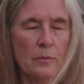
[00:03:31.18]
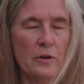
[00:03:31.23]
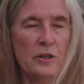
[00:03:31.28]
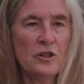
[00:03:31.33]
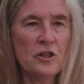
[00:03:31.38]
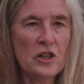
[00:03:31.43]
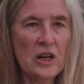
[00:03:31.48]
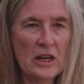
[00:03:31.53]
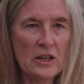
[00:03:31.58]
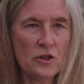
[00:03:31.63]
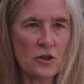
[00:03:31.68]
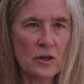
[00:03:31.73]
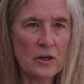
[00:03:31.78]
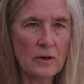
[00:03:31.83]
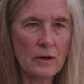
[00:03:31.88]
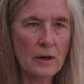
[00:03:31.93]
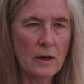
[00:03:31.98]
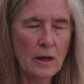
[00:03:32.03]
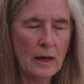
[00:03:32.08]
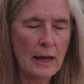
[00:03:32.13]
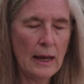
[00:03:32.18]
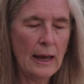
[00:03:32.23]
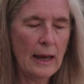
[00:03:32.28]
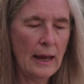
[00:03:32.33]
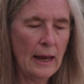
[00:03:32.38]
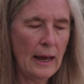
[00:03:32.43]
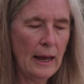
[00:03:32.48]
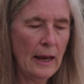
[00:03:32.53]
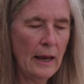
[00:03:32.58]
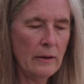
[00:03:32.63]
Appreciation.
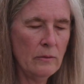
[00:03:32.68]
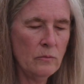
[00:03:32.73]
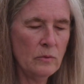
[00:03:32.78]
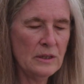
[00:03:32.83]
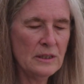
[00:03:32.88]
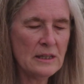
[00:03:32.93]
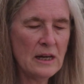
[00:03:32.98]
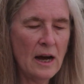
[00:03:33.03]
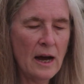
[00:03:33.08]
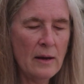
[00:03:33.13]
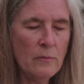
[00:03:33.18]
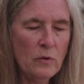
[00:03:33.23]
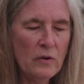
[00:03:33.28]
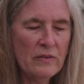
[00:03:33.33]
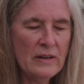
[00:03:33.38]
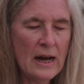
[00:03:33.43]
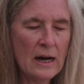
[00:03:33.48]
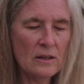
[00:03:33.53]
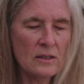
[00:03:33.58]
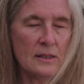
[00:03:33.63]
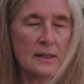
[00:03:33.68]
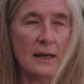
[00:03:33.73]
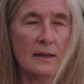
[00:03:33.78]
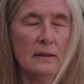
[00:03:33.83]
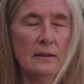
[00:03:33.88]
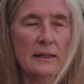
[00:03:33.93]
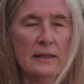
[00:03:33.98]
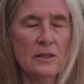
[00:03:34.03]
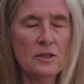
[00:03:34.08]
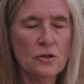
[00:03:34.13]
And with time, we've now
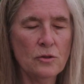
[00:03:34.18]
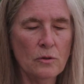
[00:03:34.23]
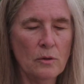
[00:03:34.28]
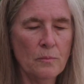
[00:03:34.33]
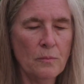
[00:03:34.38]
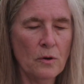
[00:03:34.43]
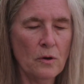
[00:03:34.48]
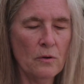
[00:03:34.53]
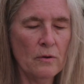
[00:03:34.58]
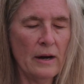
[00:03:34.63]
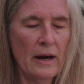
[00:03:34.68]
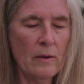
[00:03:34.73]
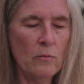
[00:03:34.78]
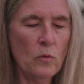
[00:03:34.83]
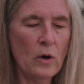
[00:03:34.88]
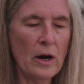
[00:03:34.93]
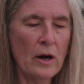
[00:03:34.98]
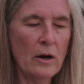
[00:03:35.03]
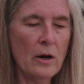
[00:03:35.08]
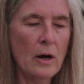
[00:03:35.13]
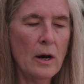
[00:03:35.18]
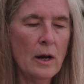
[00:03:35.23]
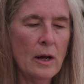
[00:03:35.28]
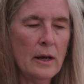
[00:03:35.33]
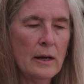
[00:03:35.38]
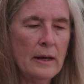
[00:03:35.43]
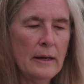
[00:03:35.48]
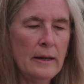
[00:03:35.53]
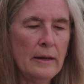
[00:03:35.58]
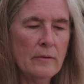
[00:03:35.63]
settled into a program where
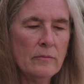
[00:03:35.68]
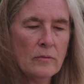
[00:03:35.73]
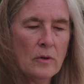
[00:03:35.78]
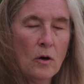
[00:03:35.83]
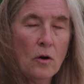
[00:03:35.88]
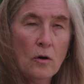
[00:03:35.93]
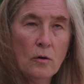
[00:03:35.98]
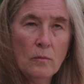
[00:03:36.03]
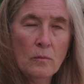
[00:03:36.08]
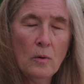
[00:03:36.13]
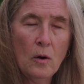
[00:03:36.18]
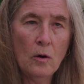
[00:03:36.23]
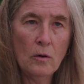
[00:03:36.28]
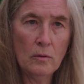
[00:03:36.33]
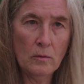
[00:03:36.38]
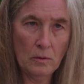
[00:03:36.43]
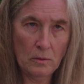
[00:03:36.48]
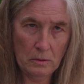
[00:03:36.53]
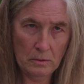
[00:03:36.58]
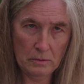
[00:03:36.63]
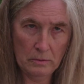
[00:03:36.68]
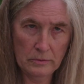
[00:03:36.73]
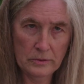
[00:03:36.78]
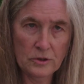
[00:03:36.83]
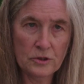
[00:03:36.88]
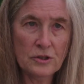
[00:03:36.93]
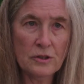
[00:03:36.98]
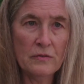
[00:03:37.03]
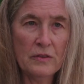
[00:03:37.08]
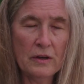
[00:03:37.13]
the home
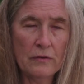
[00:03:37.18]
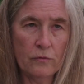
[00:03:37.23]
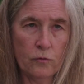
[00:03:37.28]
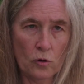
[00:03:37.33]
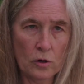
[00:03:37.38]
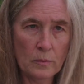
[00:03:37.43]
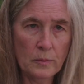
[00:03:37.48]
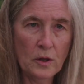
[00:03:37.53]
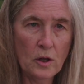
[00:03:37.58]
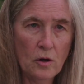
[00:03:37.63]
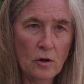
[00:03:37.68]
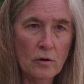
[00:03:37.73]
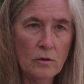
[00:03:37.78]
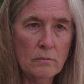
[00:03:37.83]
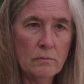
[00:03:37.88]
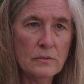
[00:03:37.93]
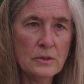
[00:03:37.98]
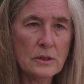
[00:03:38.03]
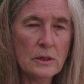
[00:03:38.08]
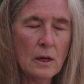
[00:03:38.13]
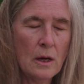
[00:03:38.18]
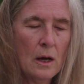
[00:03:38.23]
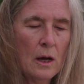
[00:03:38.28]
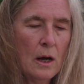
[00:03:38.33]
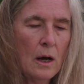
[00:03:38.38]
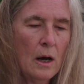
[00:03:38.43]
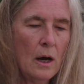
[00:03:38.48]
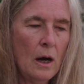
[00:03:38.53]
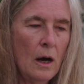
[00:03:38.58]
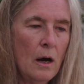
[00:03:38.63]
owners of the affordable homes
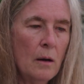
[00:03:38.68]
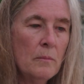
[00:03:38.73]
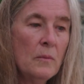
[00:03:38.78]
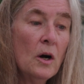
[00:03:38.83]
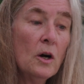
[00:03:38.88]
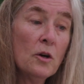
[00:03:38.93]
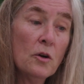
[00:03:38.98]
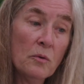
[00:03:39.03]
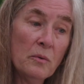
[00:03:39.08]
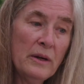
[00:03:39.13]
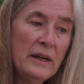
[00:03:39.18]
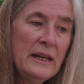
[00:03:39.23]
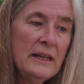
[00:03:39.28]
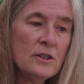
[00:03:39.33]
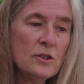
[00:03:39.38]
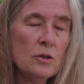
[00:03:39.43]
agree